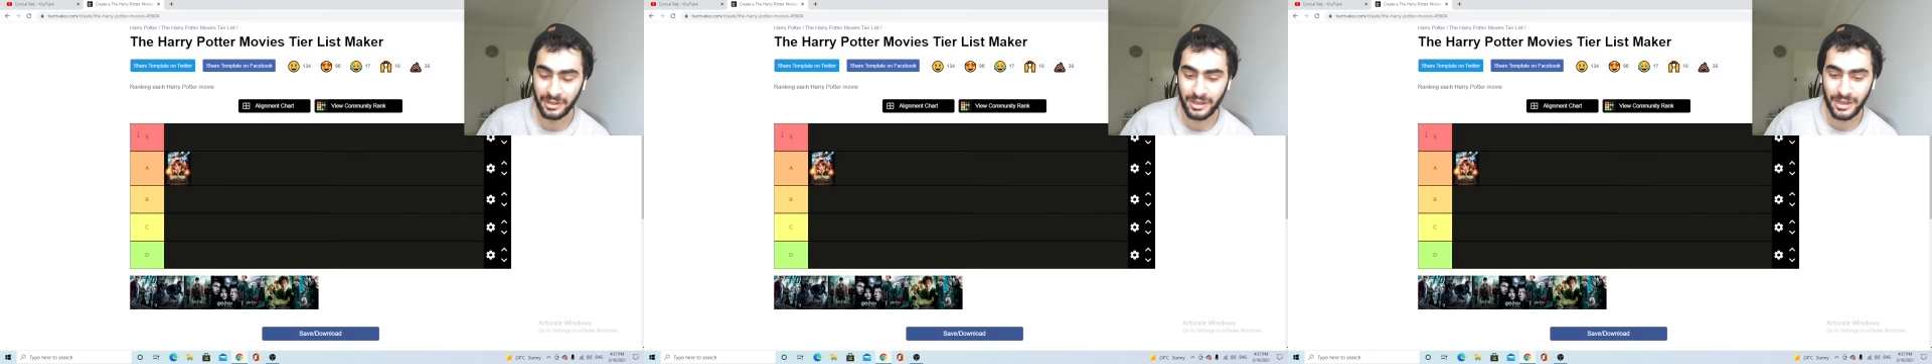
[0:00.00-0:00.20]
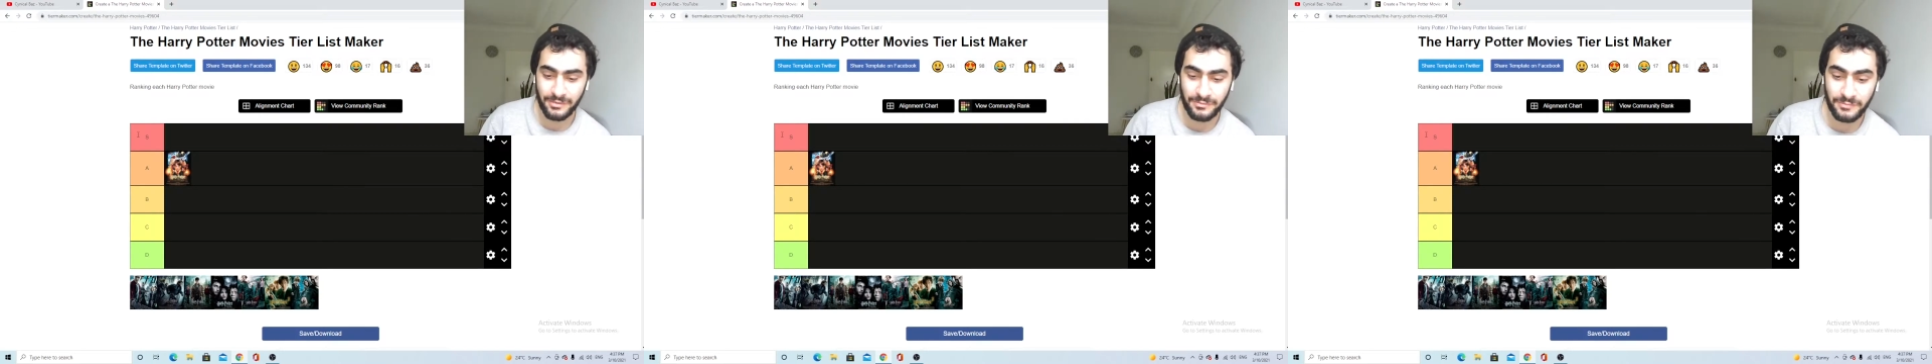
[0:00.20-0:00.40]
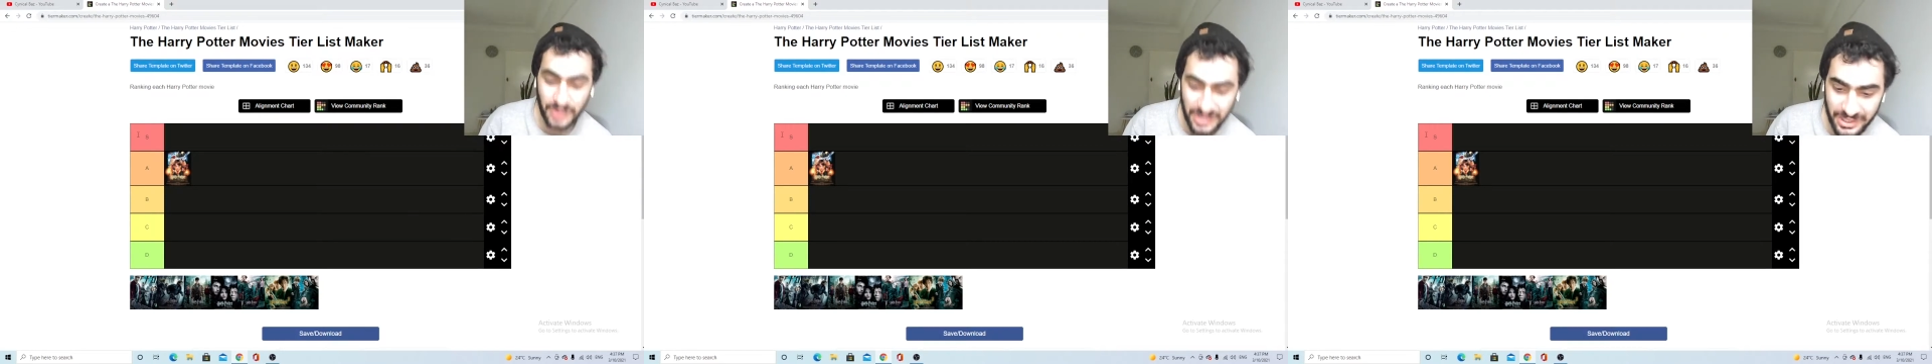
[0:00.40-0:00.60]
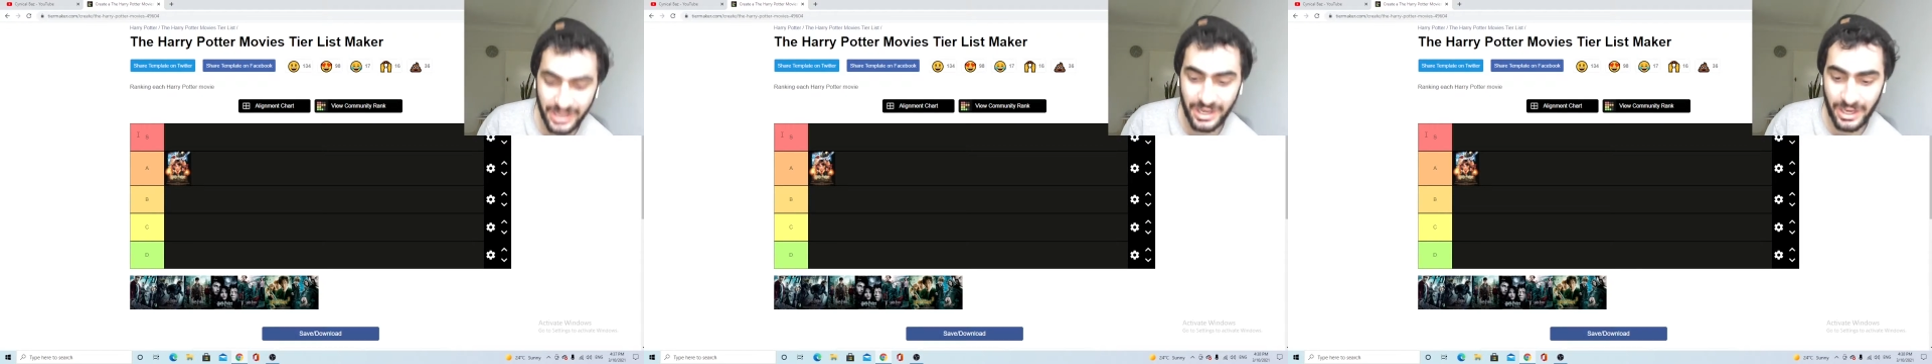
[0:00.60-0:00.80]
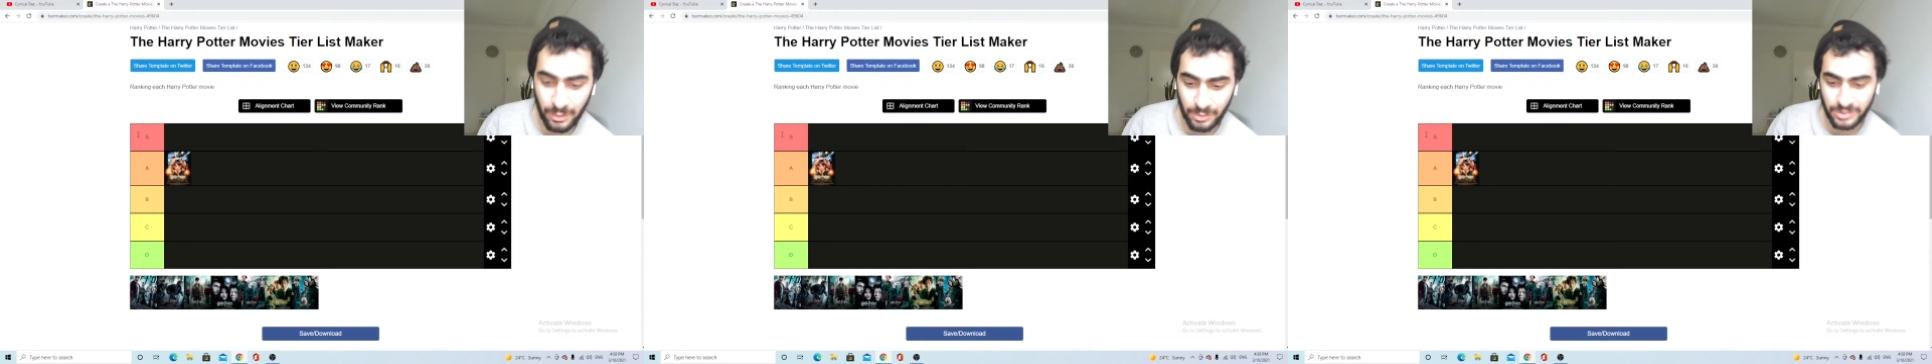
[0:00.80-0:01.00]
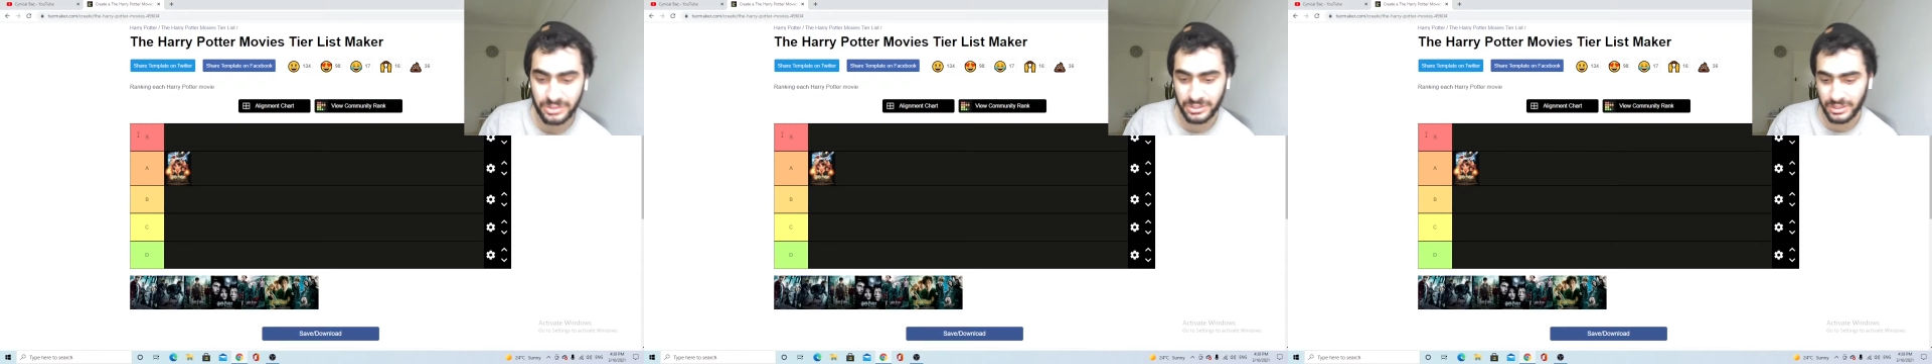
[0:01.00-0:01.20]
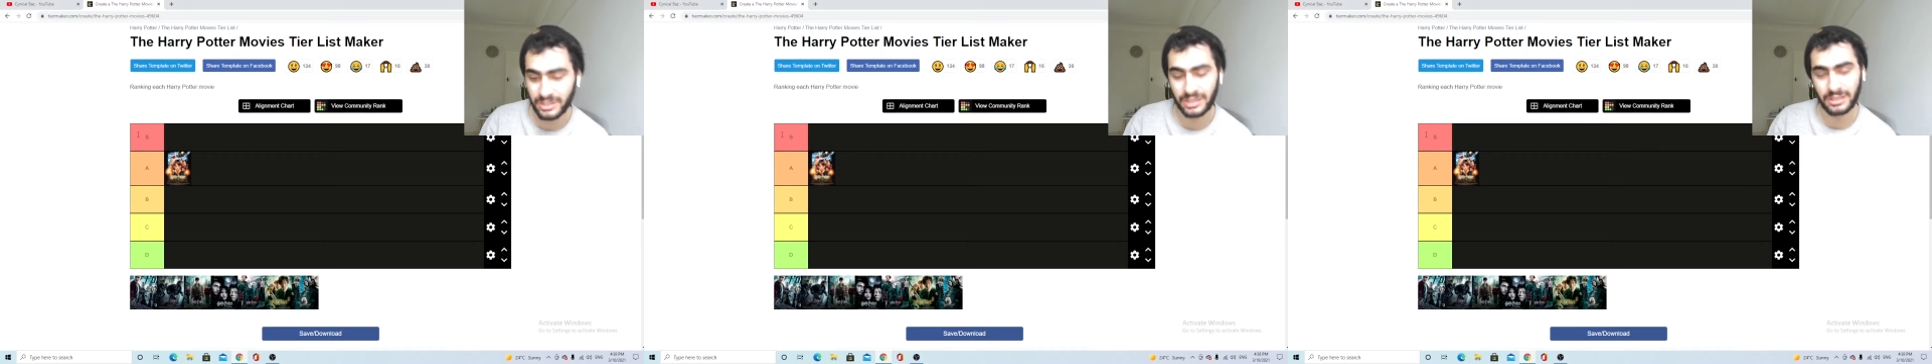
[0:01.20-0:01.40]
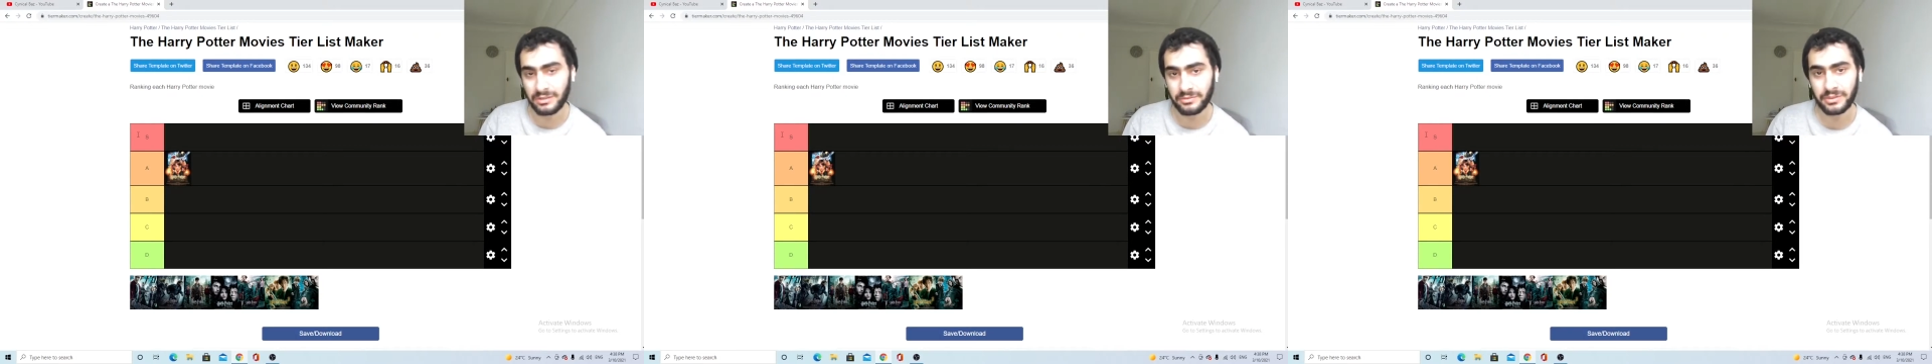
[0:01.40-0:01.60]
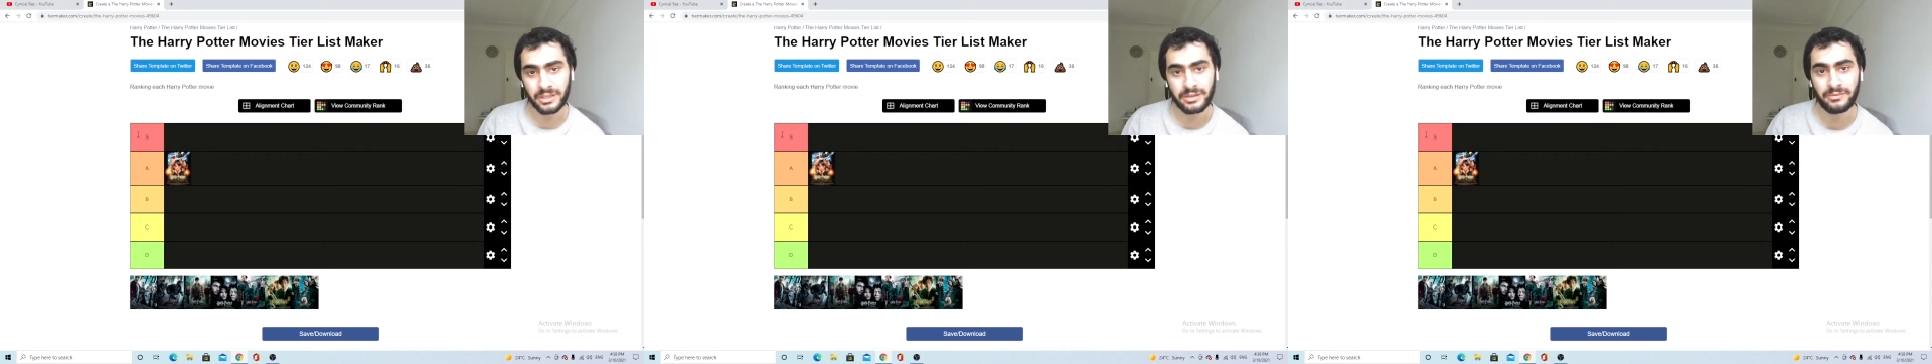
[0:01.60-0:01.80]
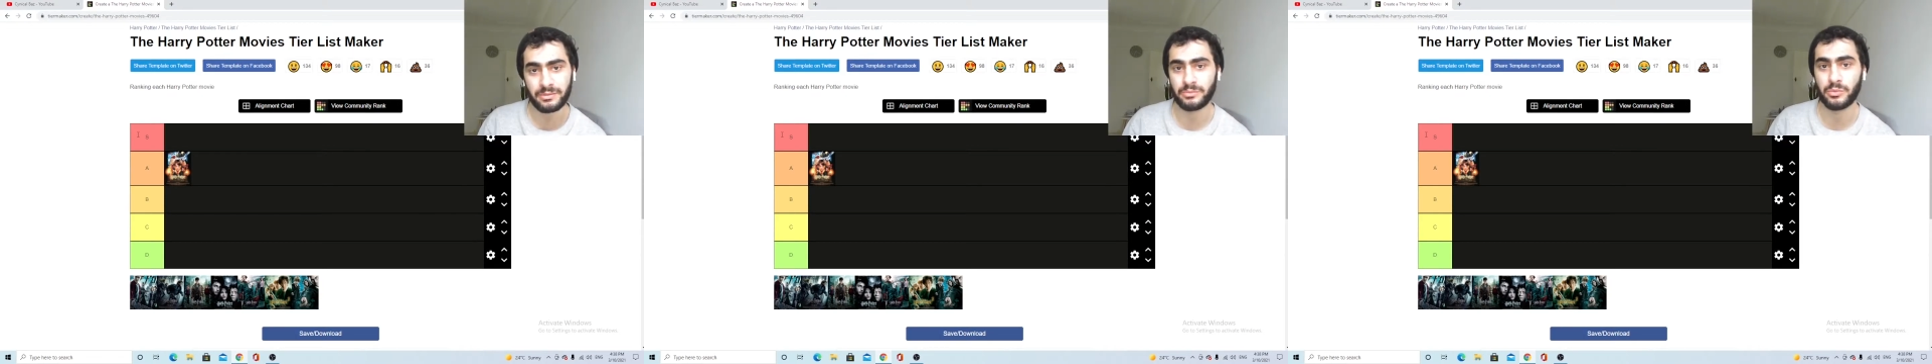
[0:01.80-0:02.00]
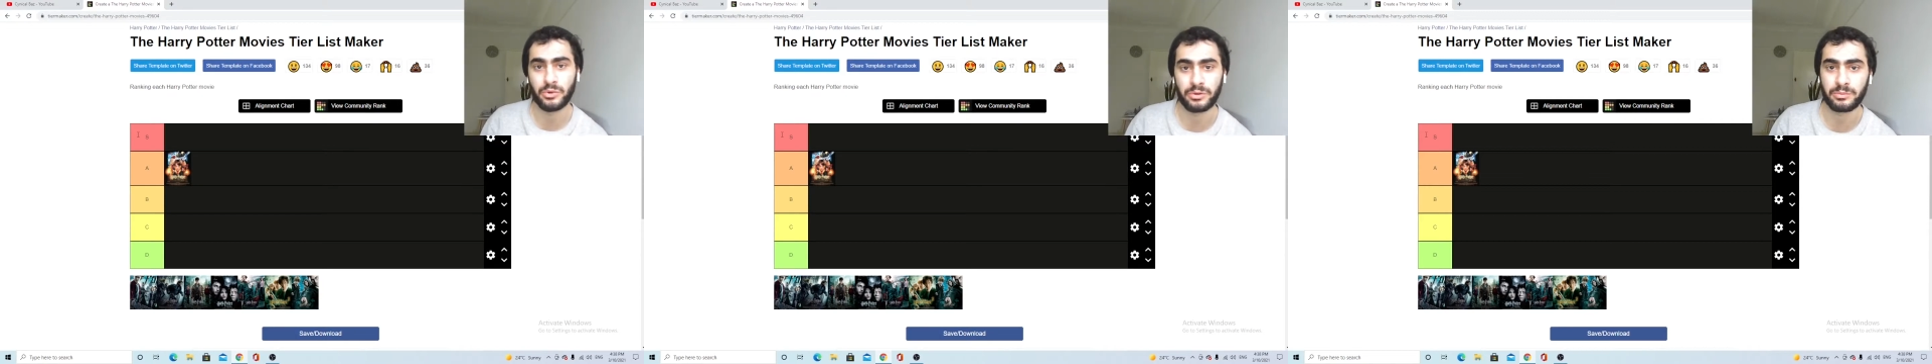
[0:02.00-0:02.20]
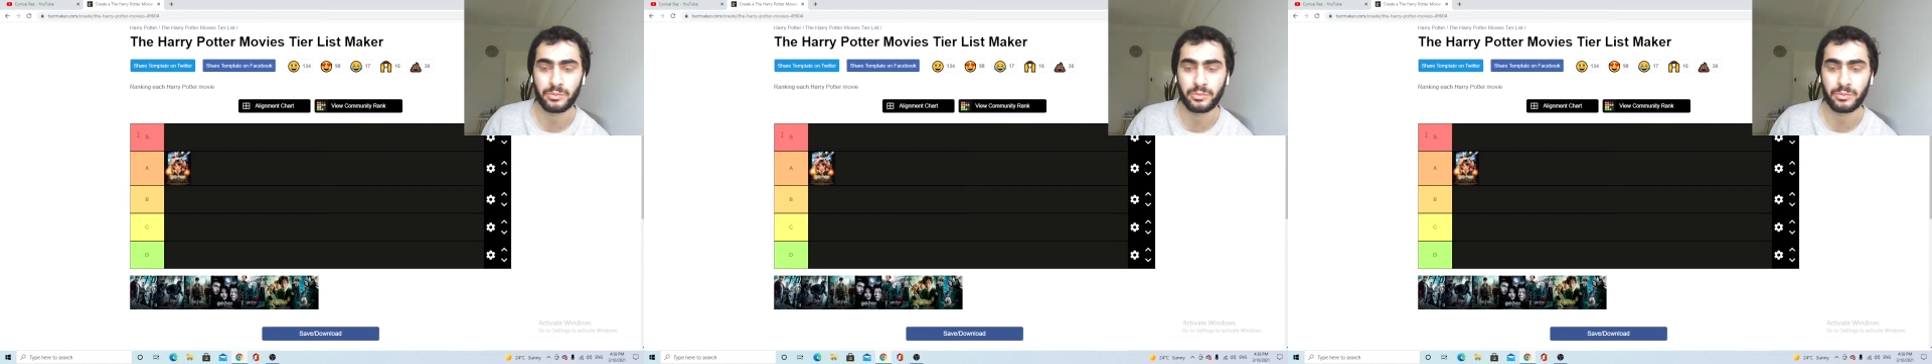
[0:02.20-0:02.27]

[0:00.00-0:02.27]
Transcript: Every day I watched it, and I loved it even more and